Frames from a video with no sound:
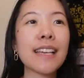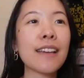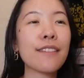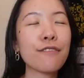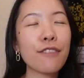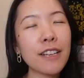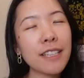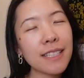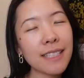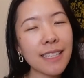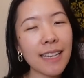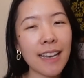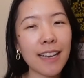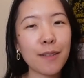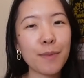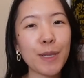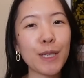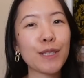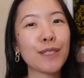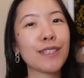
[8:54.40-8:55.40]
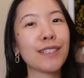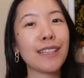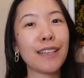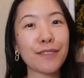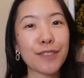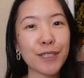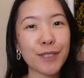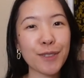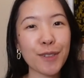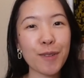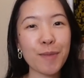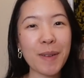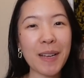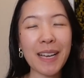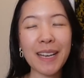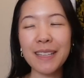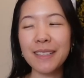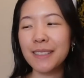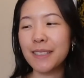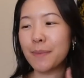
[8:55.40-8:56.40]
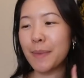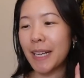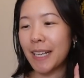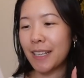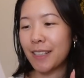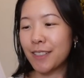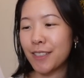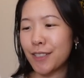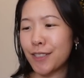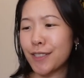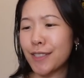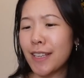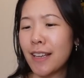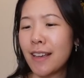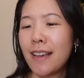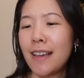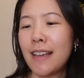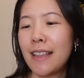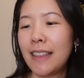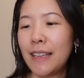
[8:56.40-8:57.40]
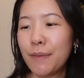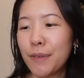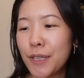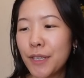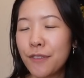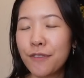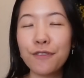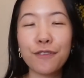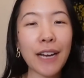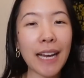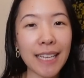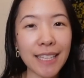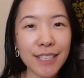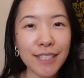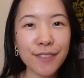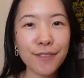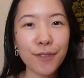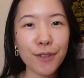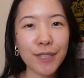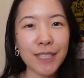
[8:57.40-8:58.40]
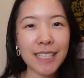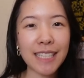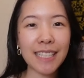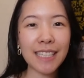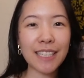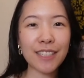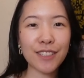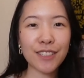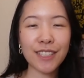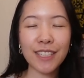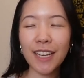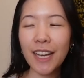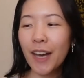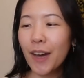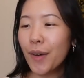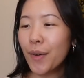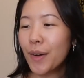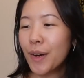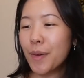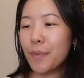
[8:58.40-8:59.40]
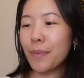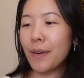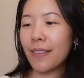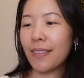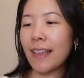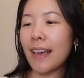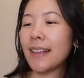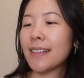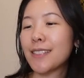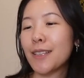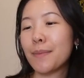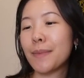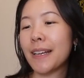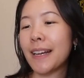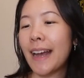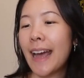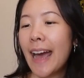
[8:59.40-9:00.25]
a friends to enemies to lovers romance. The main characters, they were friends 14 years ago, but then something